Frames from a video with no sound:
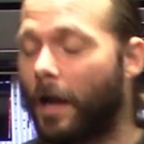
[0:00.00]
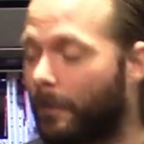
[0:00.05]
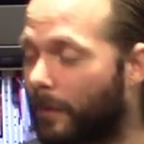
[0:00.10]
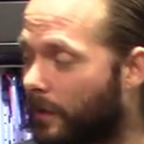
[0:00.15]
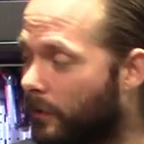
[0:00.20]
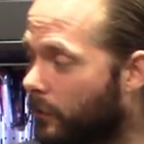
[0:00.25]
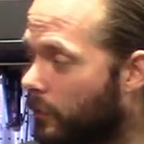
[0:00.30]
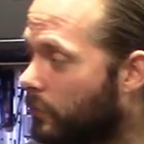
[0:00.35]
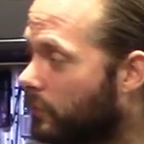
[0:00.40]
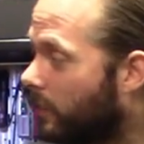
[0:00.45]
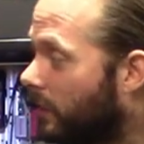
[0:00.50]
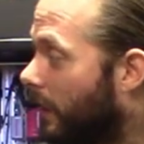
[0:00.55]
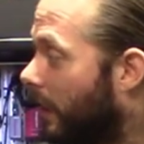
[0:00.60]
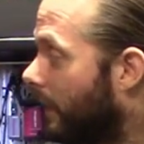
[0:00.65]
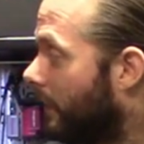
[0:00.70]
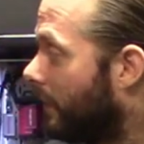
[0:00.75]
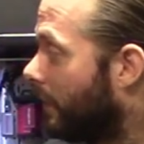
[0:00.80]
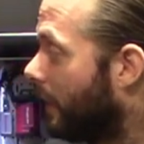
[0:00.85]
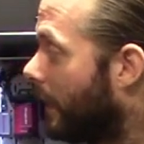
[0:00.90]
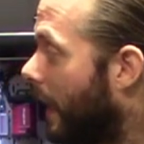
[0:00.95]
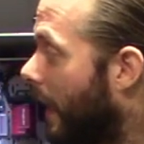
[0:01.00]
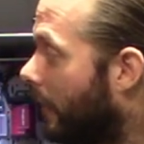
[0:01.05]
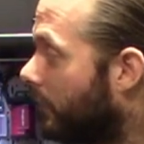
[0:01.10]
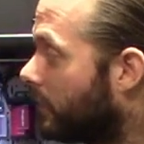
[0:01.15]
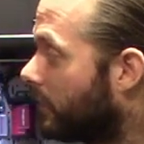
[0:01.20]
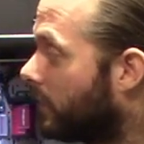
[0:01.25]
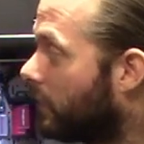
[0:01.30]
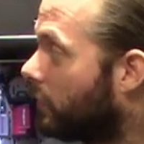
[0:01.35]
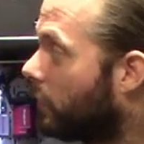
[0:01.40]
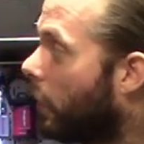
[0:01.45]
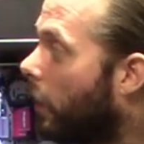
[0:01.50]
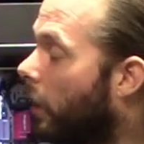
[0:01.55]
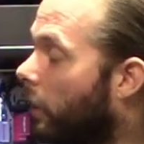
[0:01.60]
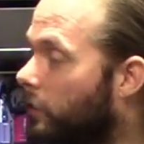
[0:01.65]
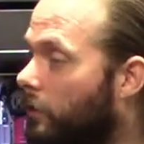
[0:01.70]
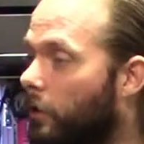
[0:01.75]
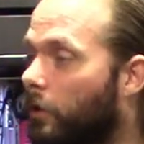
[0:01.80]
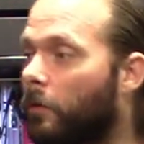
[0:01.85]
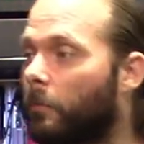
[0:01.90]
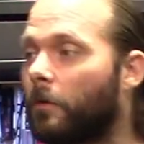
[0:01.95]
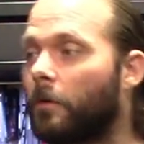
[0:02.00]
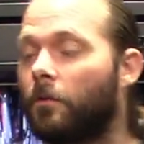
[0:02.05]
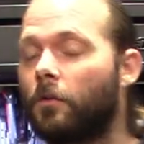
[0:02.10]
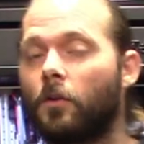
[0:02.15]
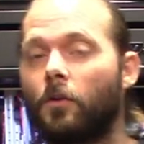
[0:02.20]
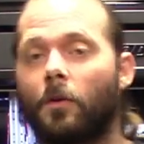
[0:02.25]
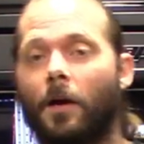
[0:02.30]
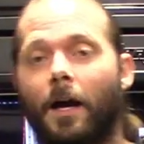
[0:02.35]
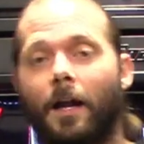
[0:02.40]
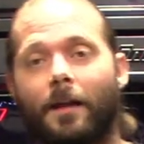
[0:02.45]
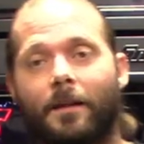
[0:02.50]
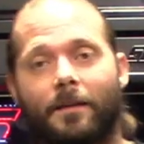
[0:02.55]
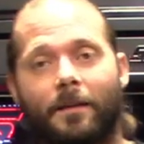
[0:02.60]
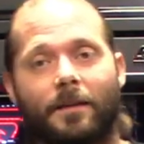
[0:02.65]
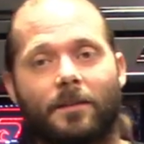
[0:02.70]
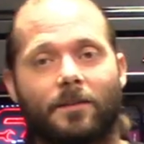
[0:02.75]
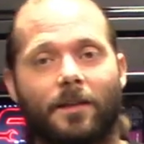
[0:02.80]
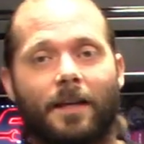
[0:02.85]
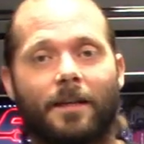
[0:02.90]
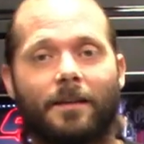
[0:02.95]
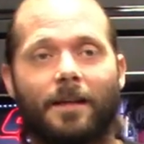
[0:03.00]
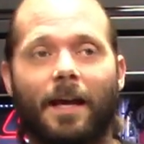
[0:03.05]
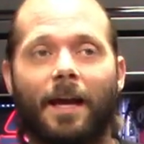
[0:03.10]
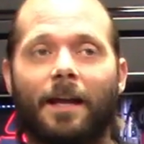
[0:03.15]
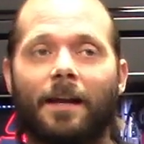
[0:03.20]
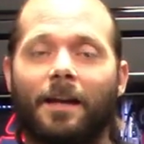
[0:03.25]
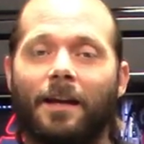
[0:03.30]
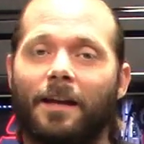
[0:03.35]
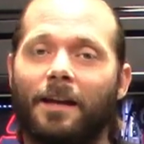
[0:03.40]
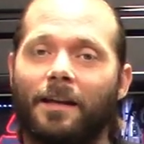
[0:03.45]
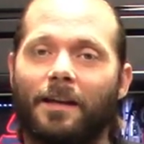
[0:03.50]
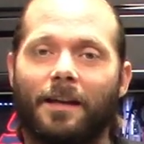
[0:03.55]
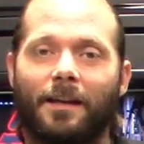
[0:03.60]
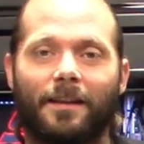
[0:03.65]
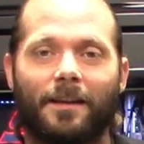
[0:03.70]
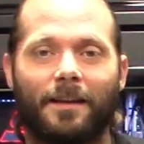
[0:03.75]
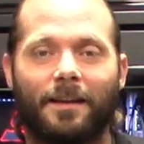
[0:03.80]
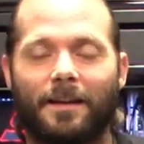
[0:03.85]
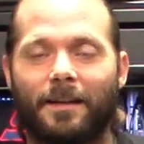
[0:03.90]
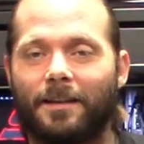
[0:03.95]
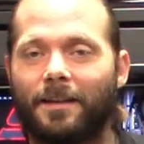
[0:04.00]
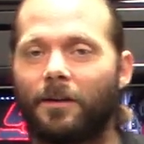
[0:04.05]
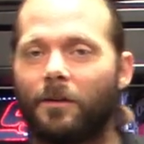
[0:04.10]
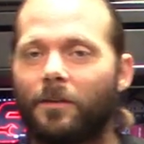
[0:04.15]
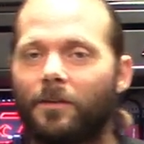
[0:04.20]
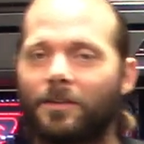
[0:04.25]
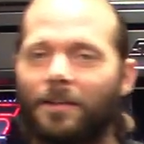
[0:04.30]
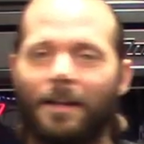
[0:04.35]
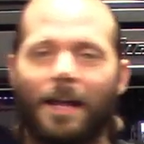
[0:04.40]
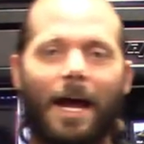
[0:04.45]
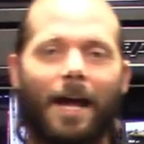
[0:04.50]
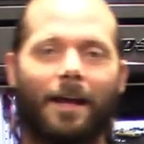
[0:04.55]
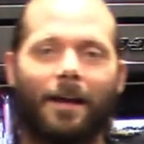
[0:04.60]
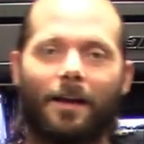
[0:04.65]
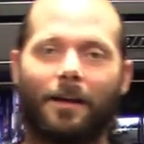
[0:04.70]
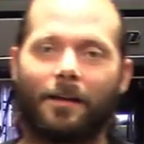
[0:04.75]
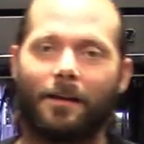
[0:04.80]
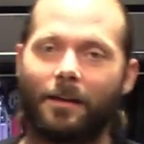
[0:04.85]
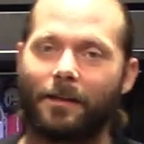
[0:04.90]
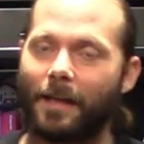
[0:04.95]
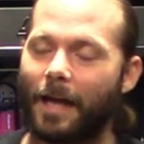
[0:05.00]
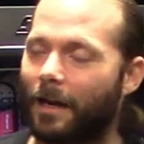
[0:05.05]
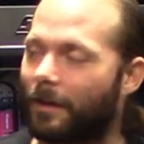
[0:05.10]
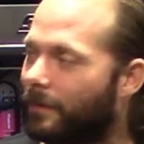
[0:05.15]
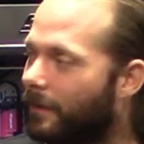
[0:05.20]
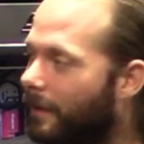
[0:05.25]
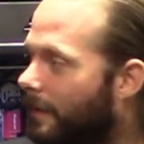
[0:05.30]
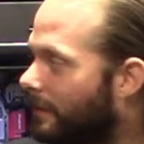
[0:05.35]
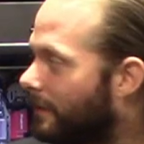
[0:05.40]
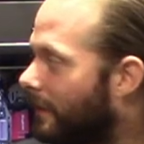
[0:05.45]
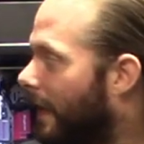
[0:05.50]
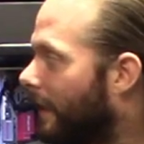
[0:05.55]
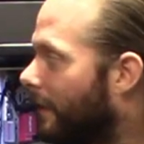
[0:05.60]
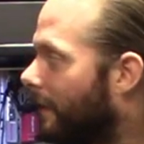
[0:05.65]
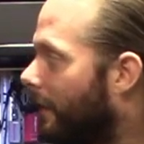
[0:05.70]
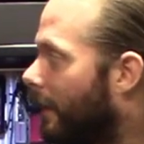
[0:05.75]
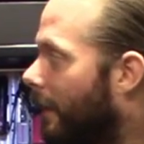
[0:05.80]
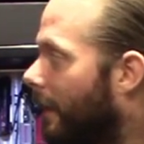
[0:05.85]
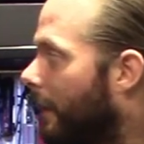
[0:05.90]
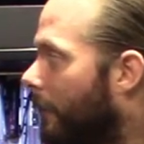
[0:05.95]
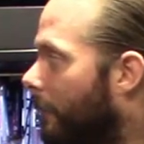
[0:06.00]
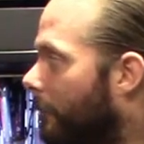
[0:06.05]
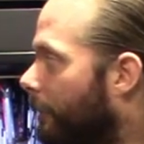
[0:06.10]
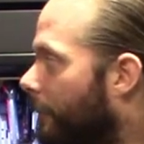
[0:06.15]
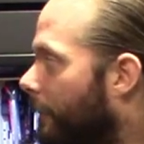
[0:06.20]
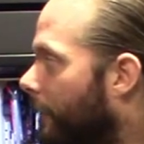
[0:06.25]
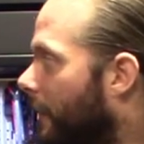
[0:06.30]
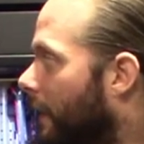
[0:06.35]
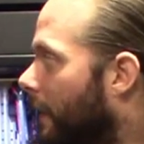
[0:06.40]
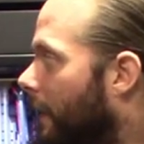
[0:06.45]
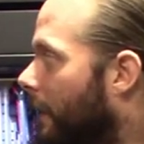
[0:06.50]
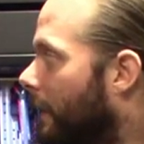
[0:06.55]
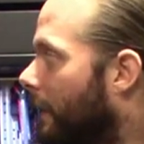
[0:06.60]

I've been using it, obviously long-term review on it, things like that. You know, there's a lot of things that,